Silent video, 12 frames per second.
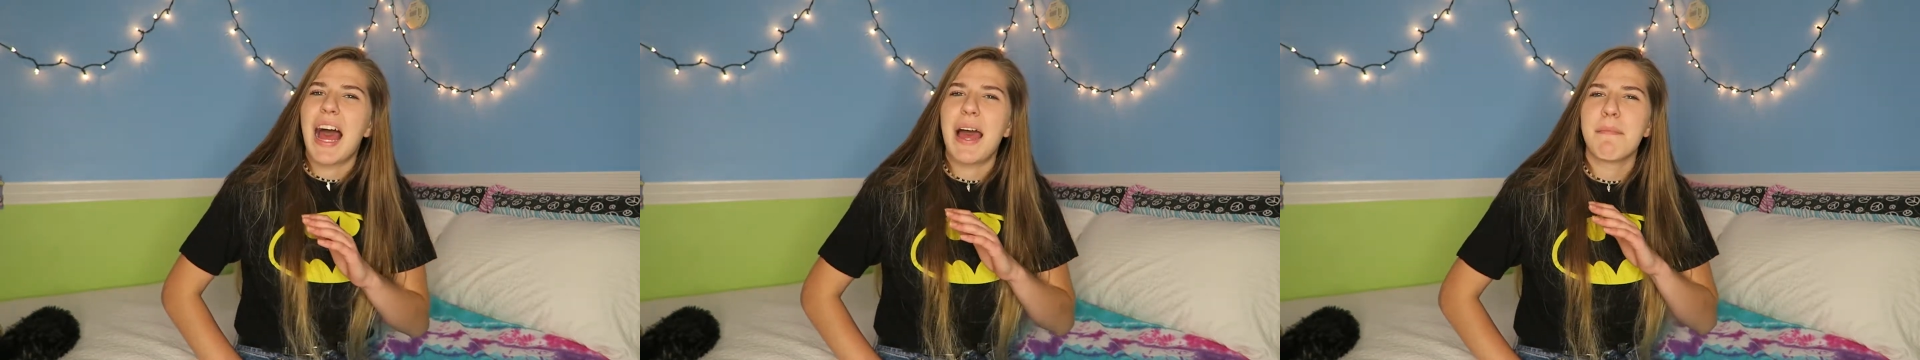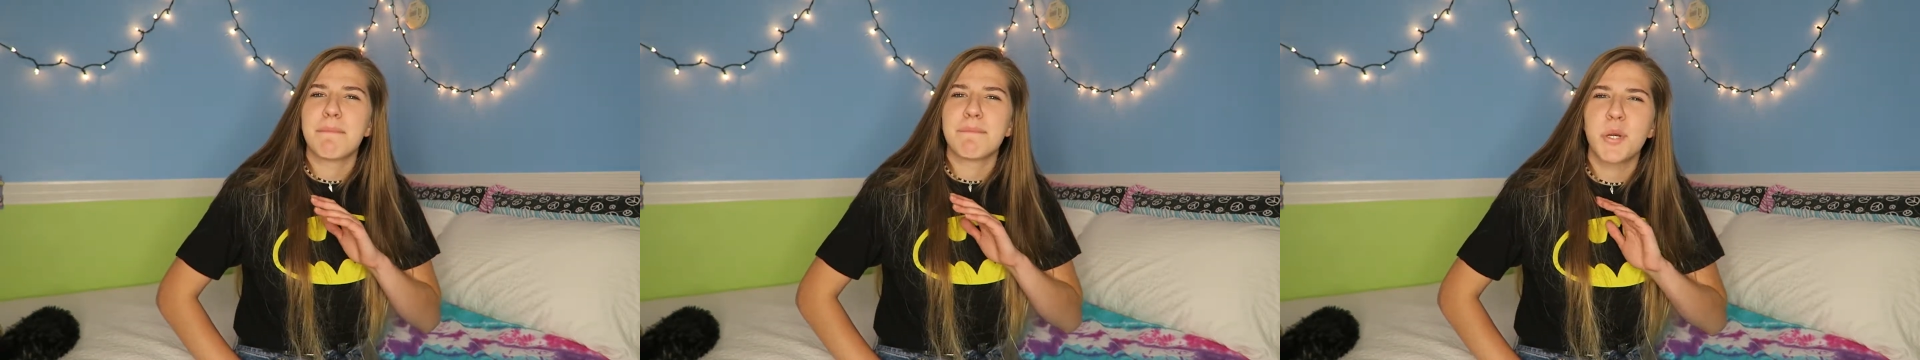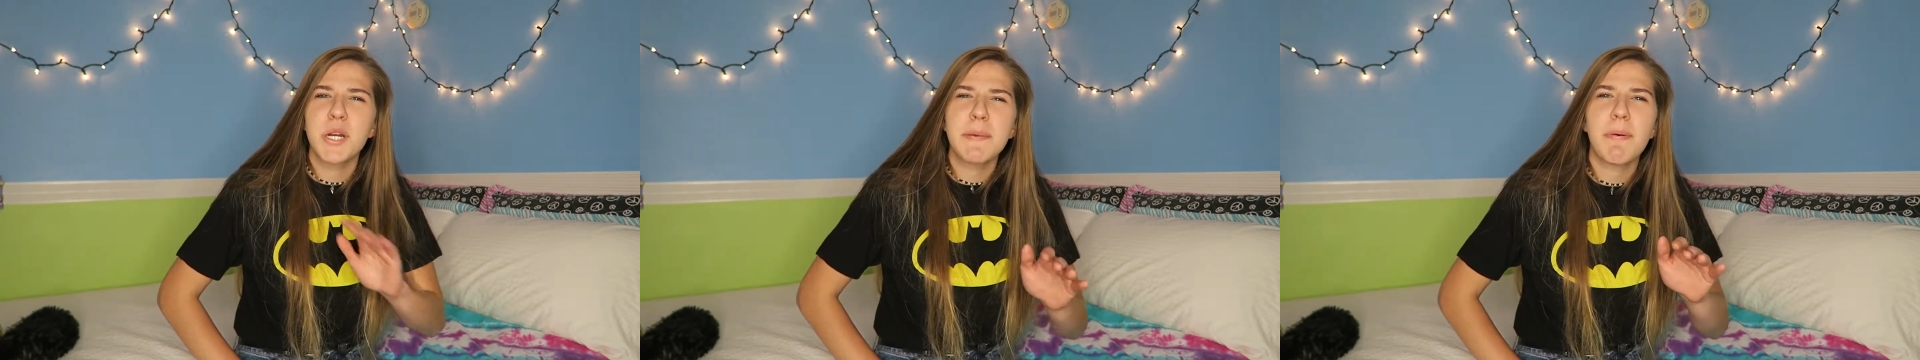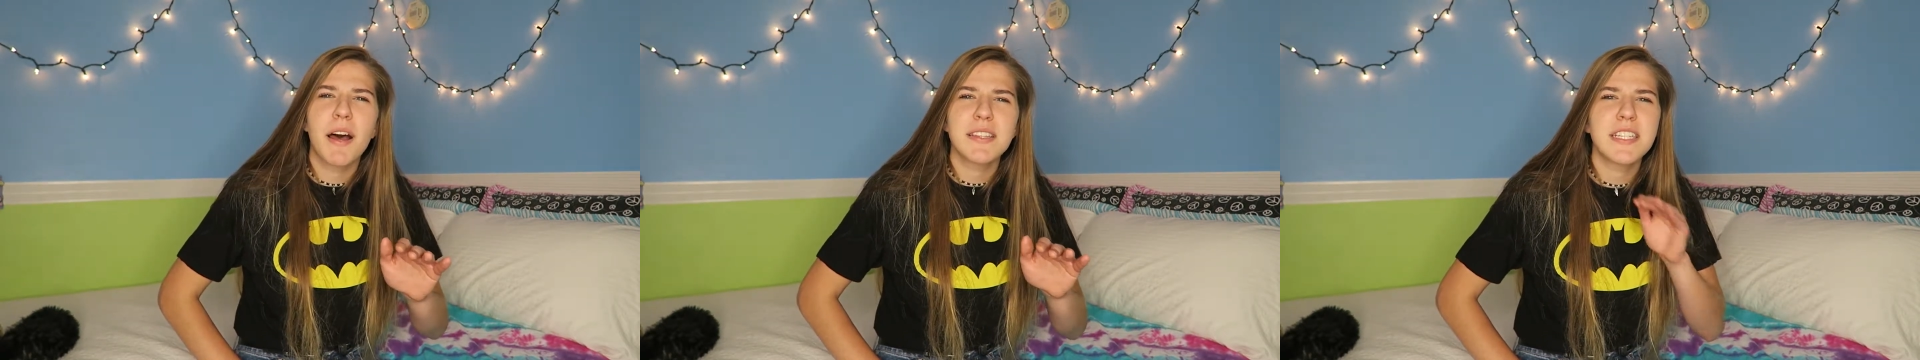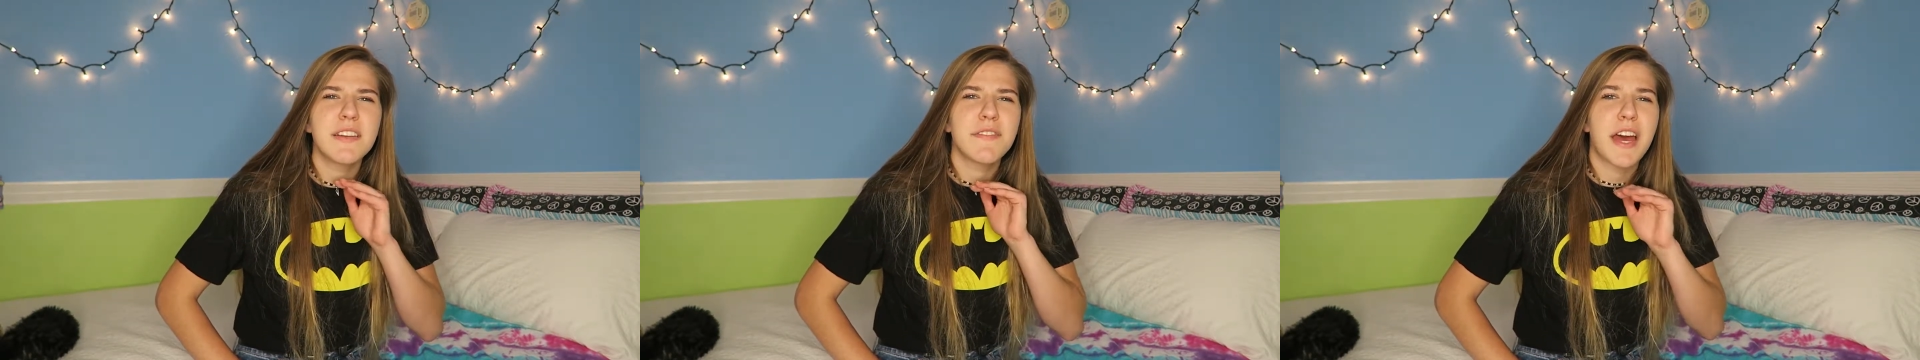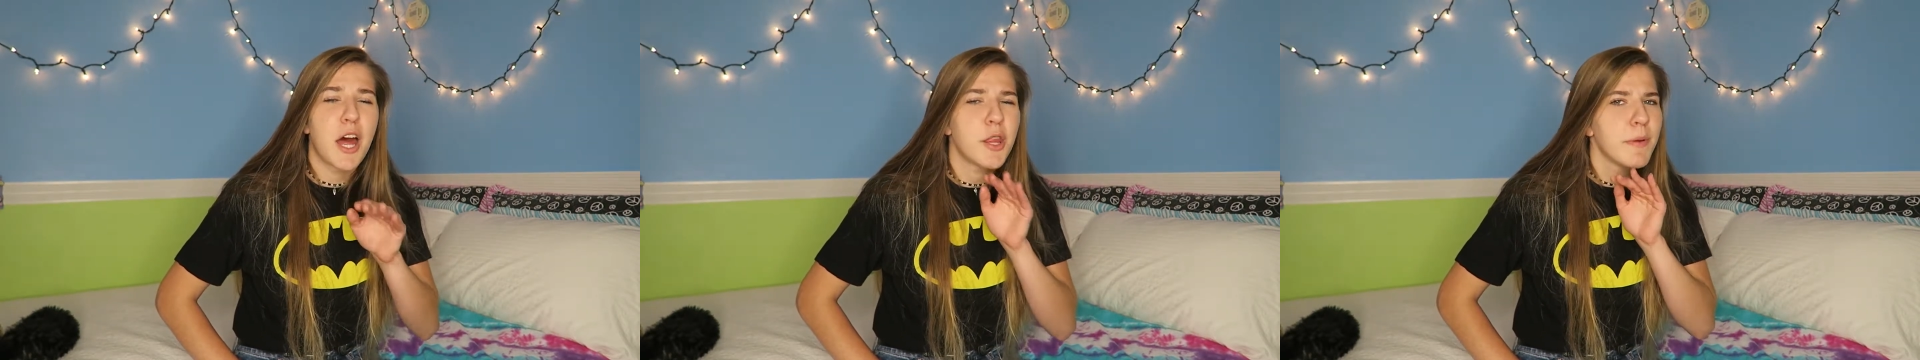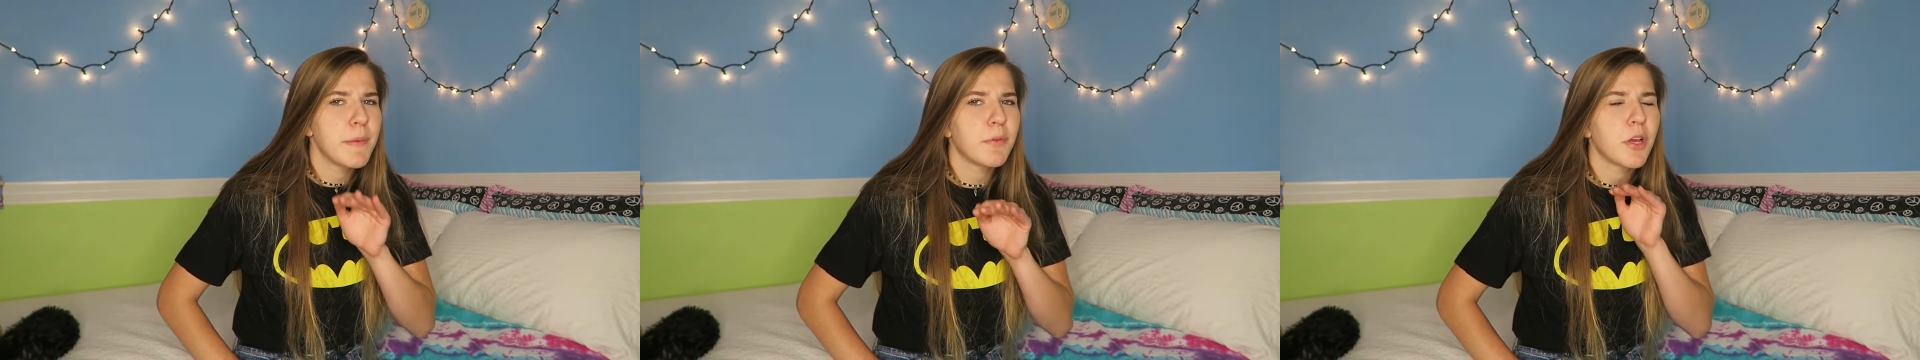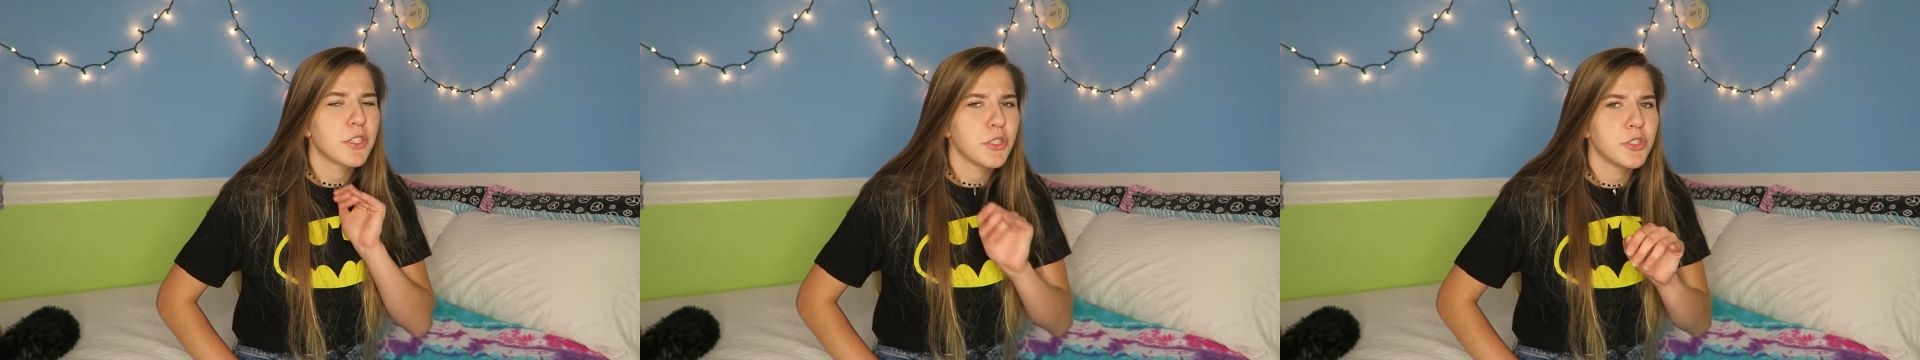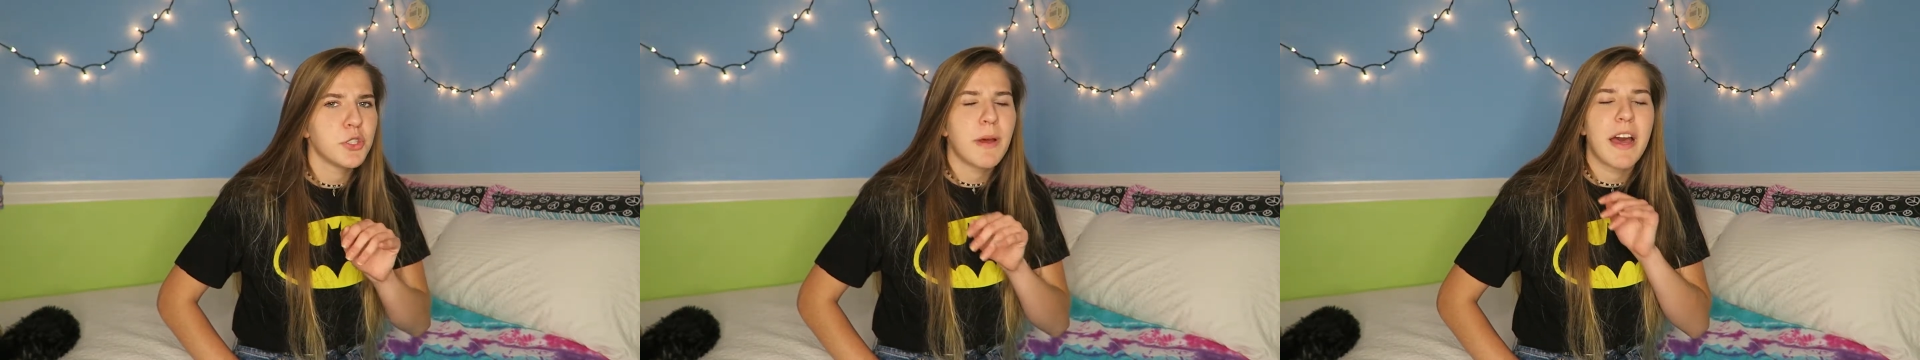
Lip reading: I'm pretty positive that other people on YouTube